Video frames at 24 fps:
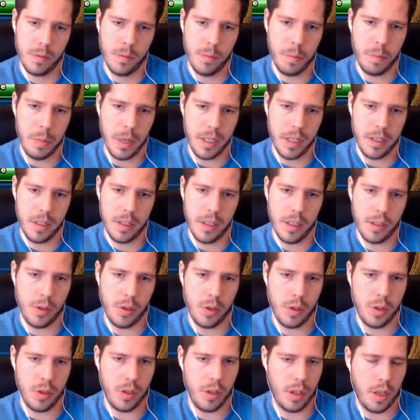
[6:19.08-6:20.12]
bench the
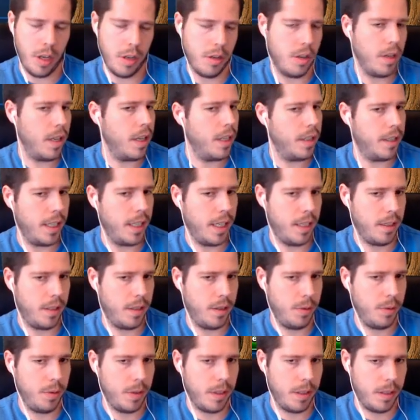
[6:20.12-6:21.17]
Turtonator and attach
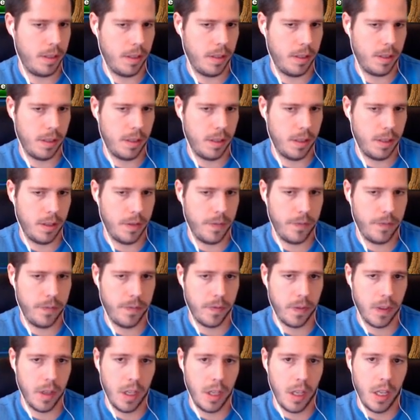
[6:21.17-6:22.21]
to it.
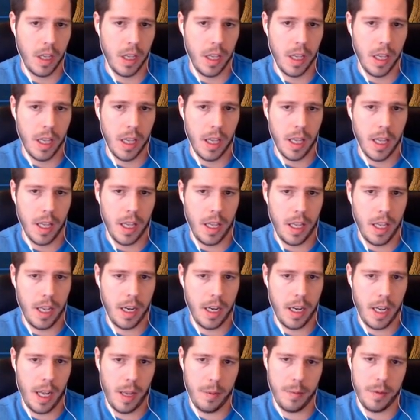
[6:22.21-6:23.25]
And then
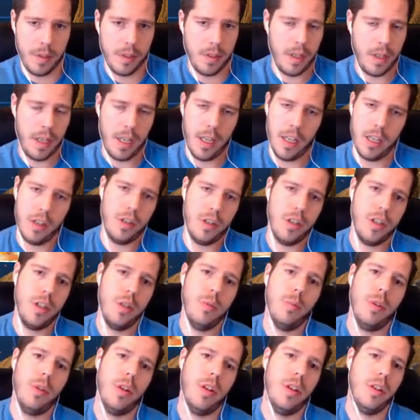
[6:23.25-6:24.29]
I'm just going to Energy
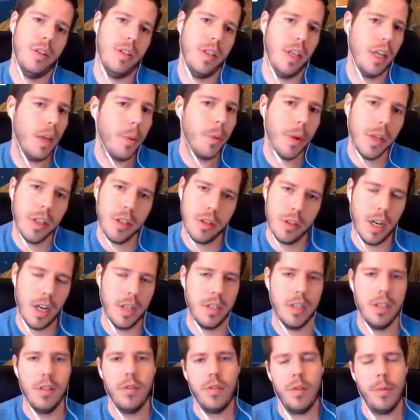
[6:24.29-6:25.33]
Burst. Taking away
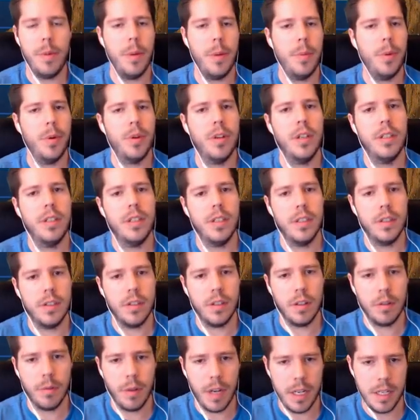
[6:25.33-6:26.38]
Jirachi from my opponent is
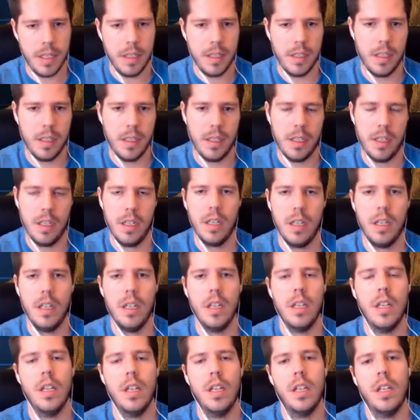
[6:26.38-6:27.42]
great.
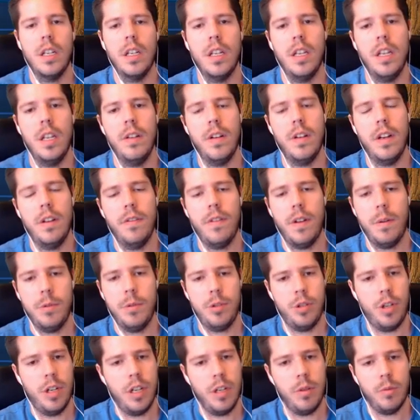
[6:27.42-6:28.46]
Even if I'm
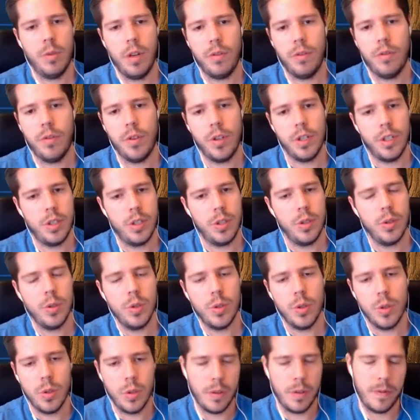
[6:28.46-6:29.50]
trading one for
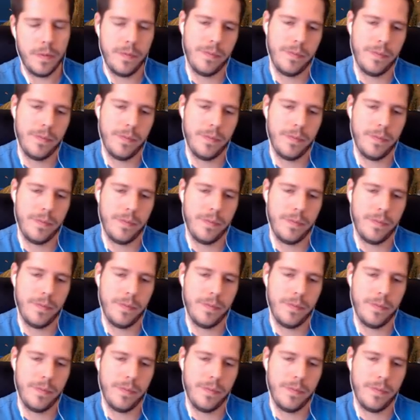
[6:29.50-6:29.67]
two,